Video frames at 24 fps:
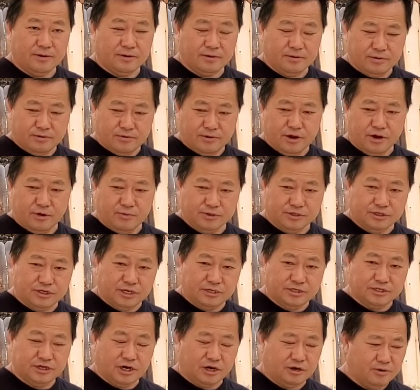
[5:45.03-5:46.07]
grill with some
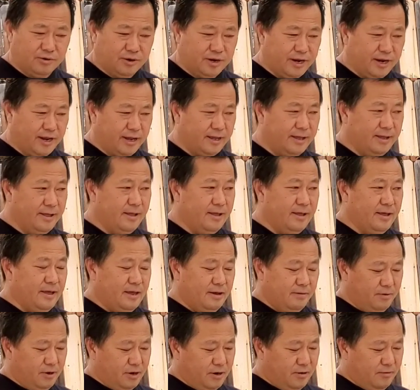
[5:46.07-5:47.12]
chocolate in it.
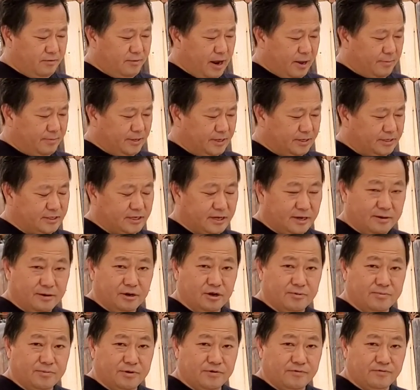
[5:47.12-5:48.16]
We're gonna wrap this in
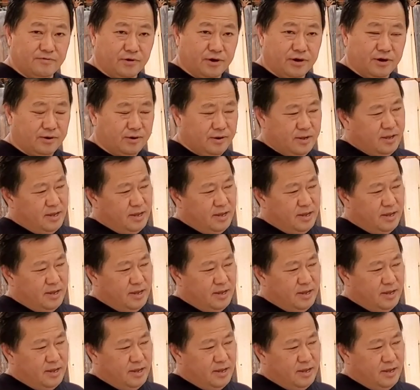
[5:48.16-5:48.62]
aluminum foil.